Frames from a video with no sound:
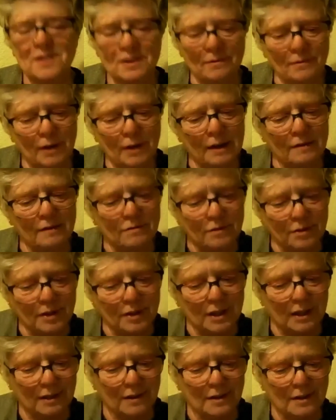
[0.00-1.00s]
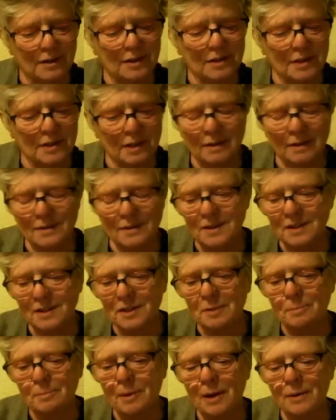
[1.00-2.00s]
and for everything that it tells
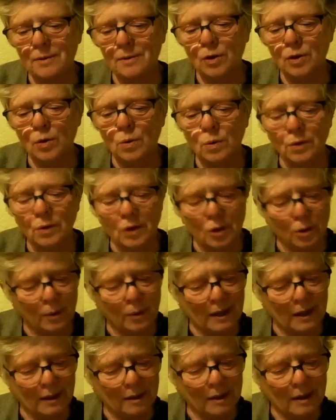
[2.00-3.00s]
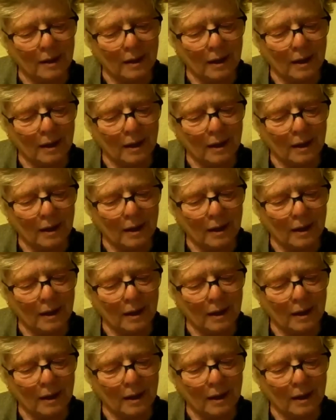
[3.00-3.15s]
us about the all knowing